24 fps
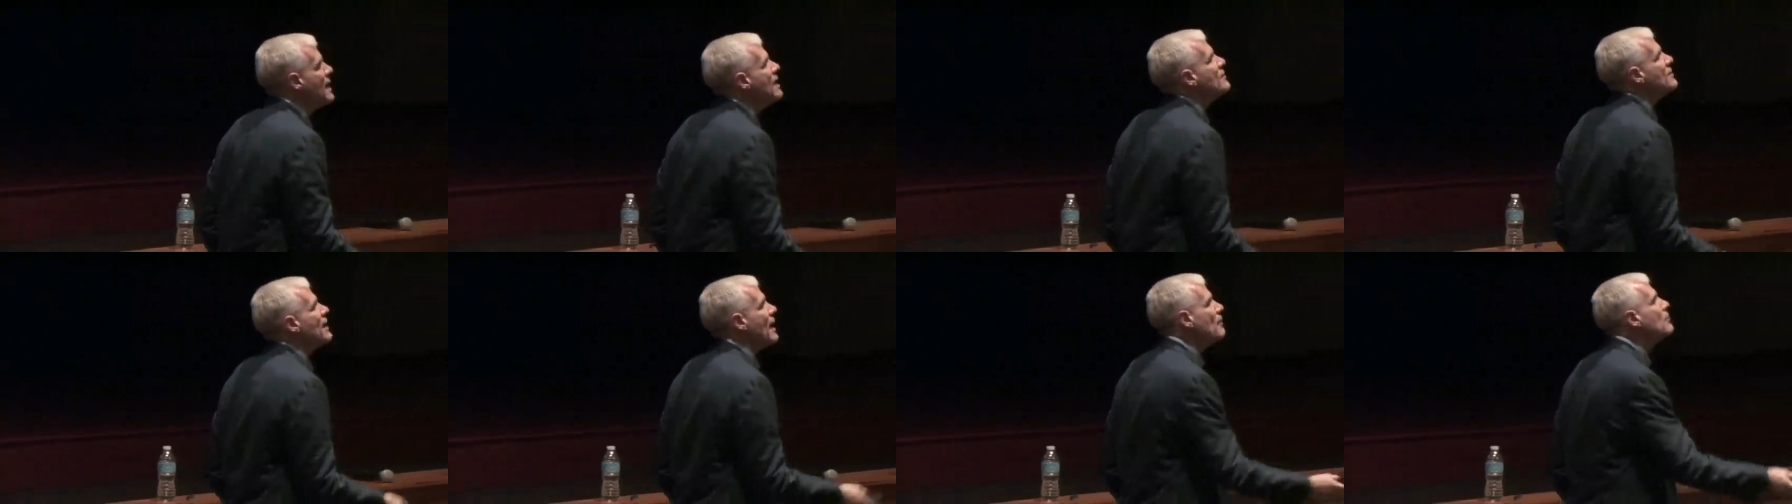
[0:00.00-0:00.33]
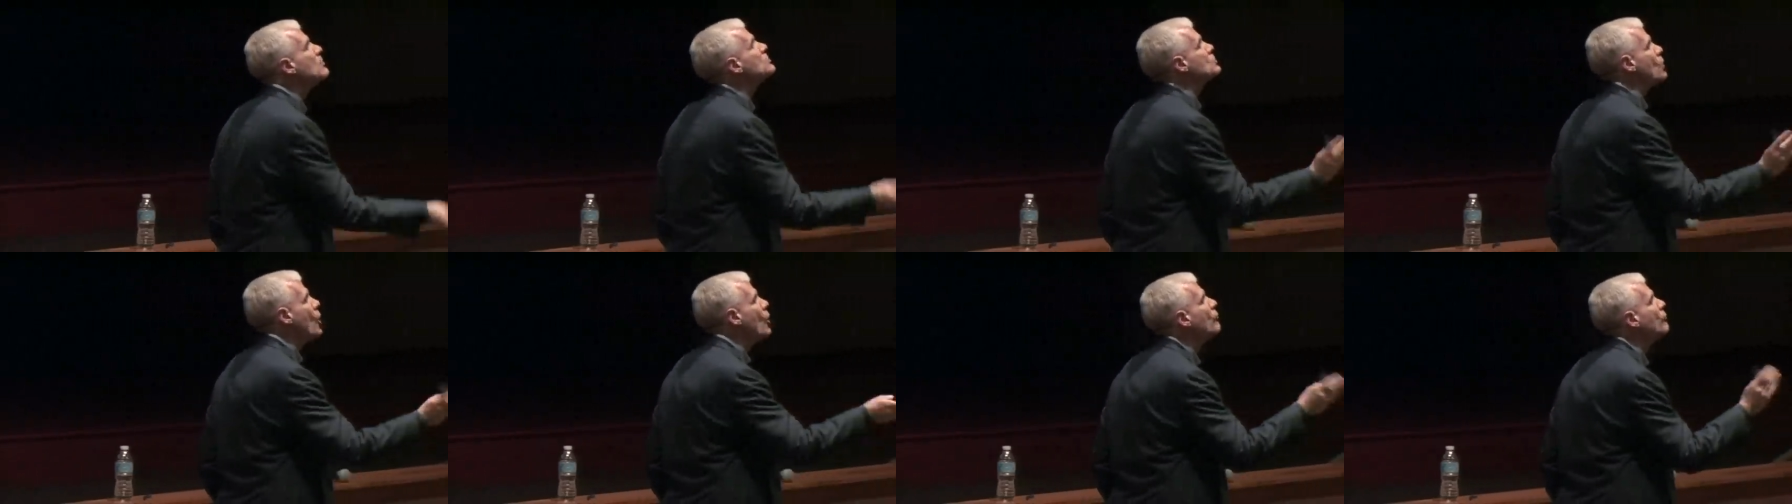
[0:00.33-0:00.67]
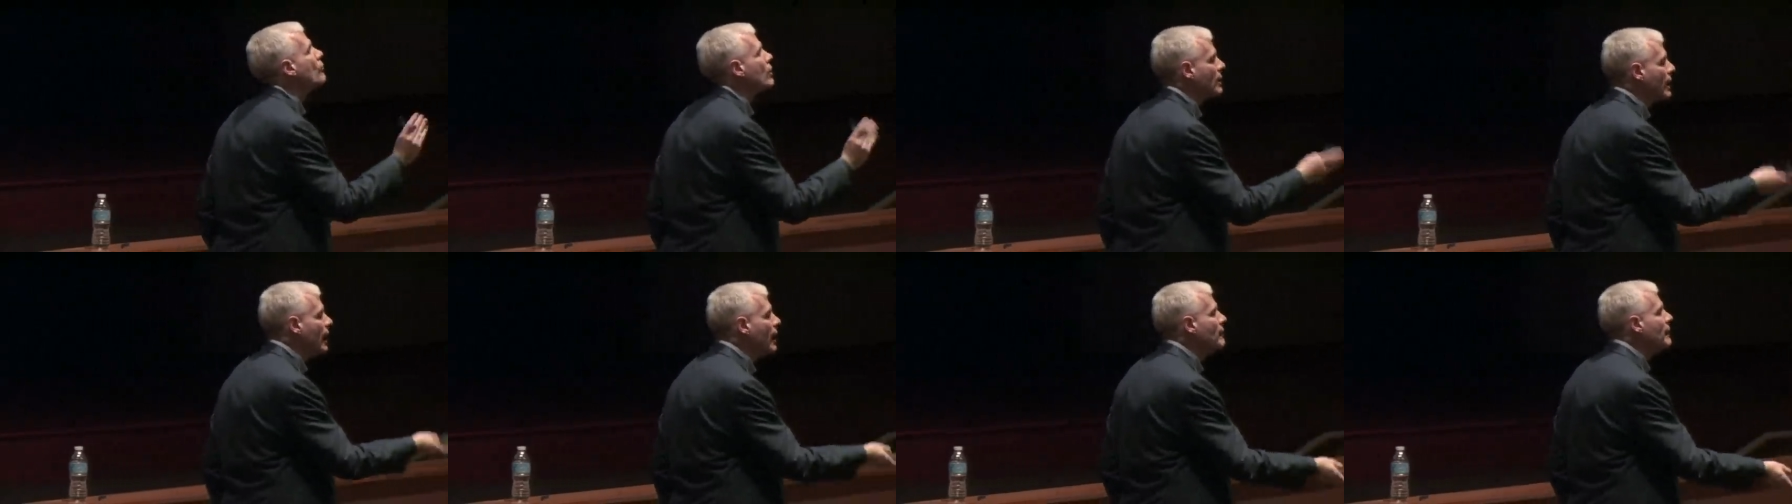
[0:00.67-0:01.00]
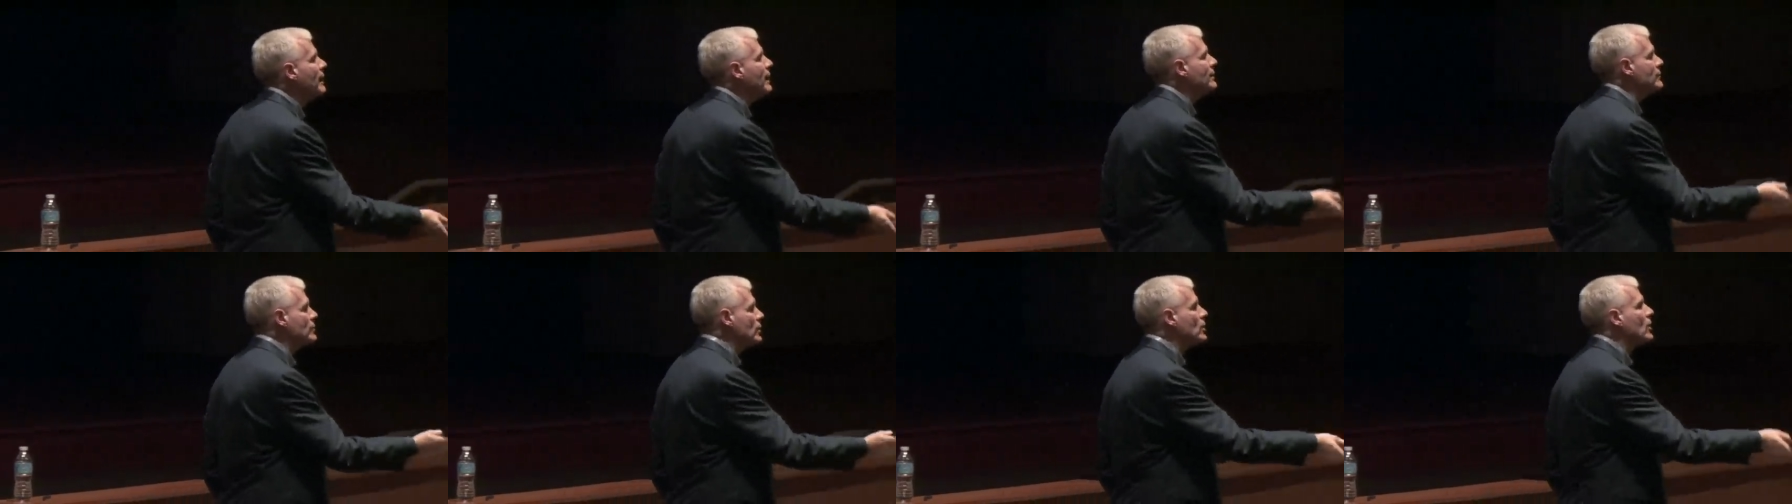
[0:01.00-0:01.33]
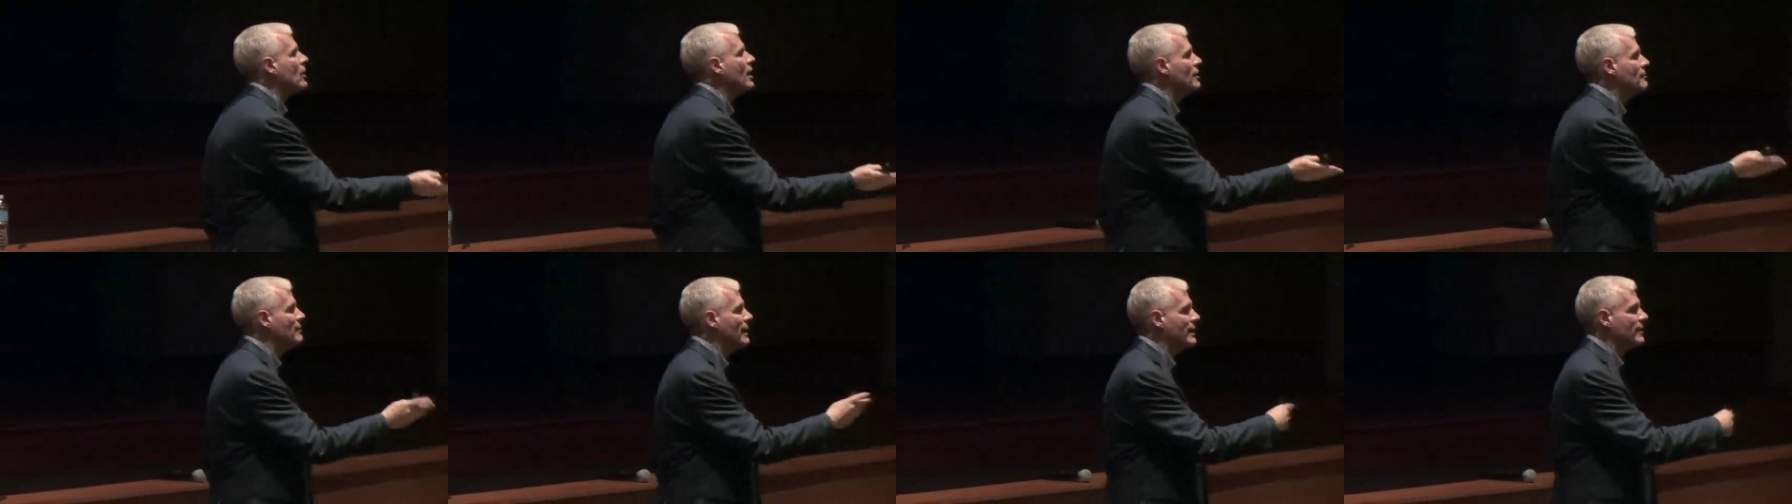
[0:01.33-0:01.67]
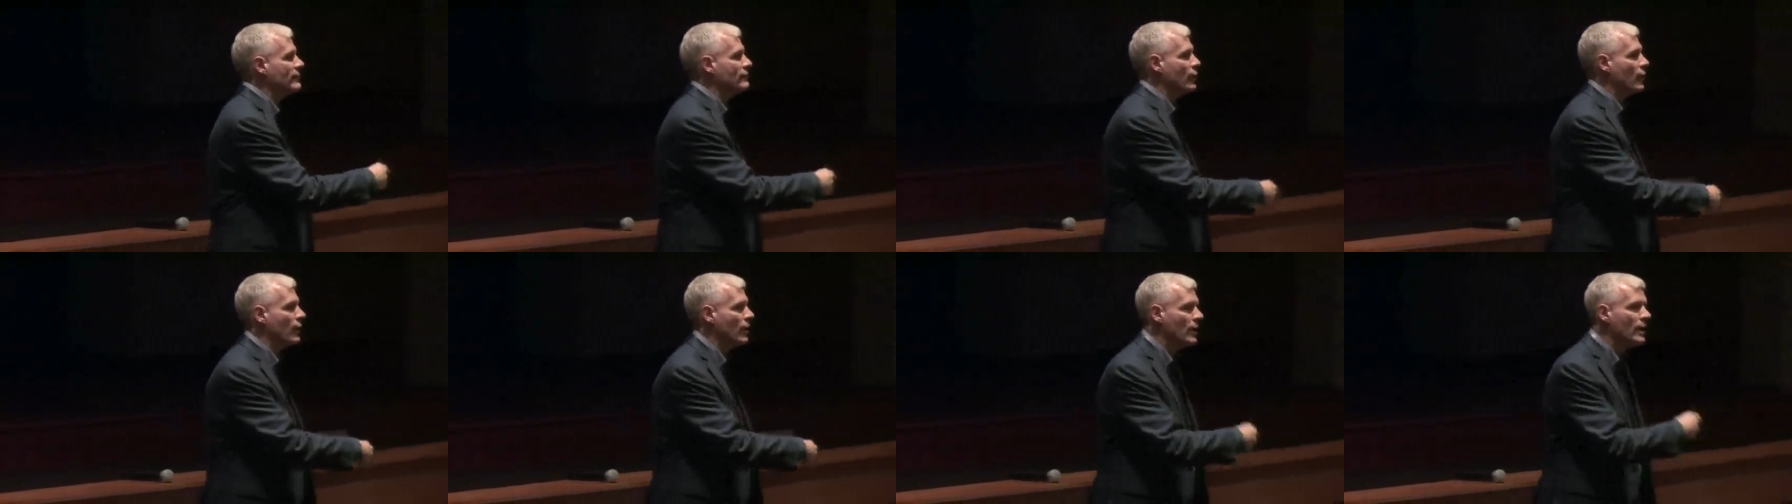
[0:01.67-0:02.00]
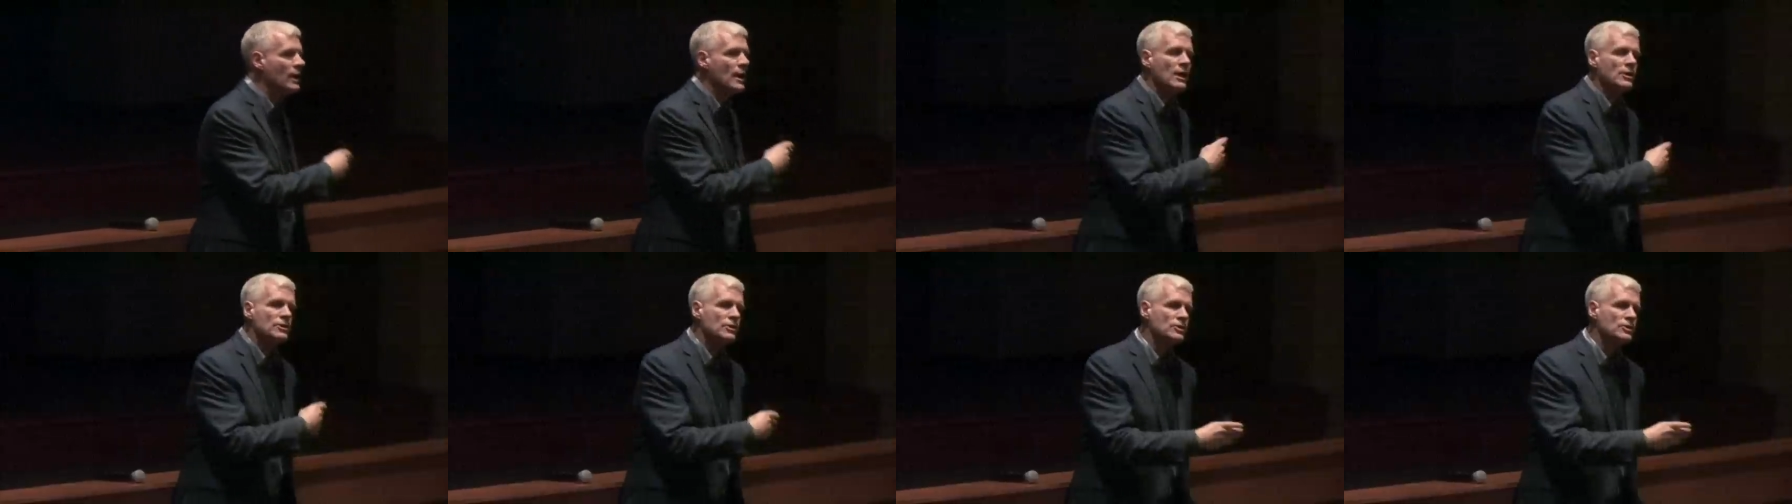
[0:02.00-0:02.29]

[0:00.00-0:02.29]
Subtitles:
That was overcoming the current metaphor.